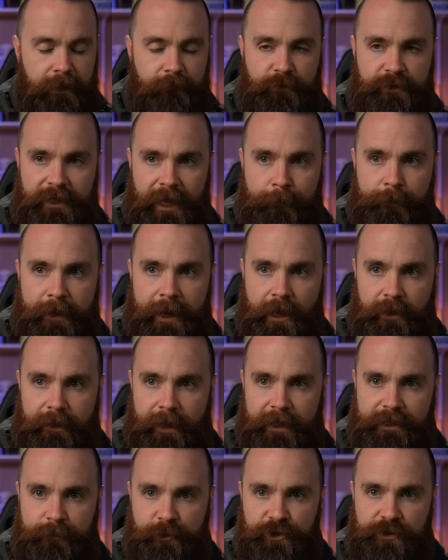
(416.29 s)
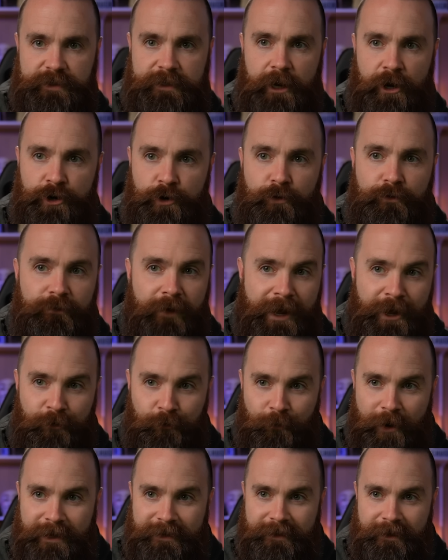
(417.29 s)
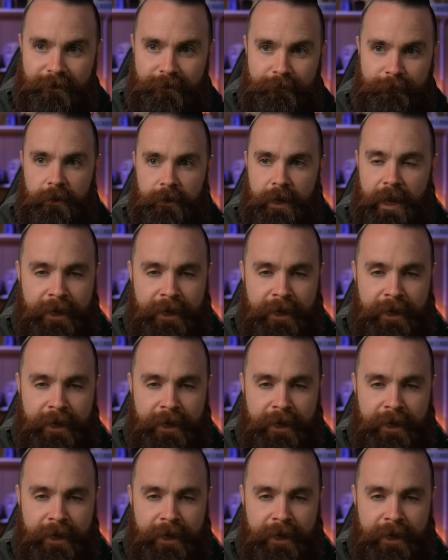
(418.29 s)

If you type in ls, we should see our new file right there.